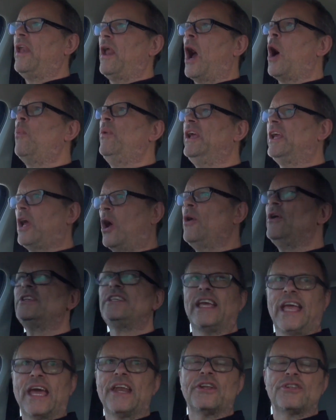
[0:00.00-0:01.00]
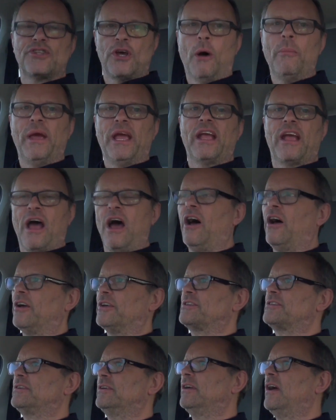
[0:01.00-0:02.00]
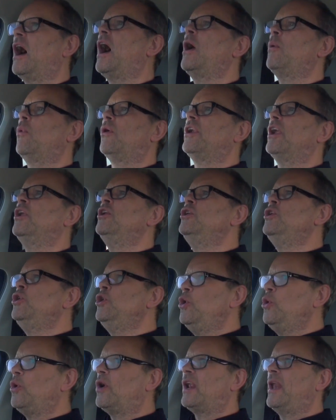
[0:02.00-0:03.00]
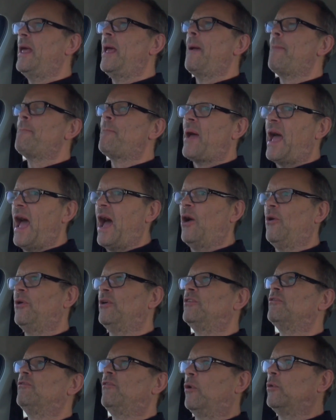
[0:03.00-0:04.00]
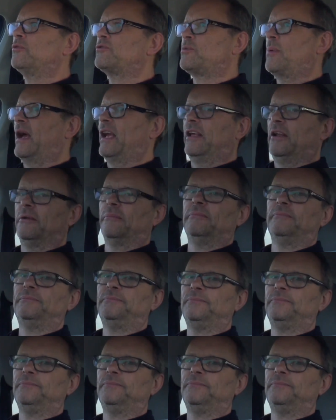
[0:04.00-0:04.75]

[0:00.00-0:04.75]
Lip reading: are we going to get atomic cars? I want a nuclear-powered Volkswagen.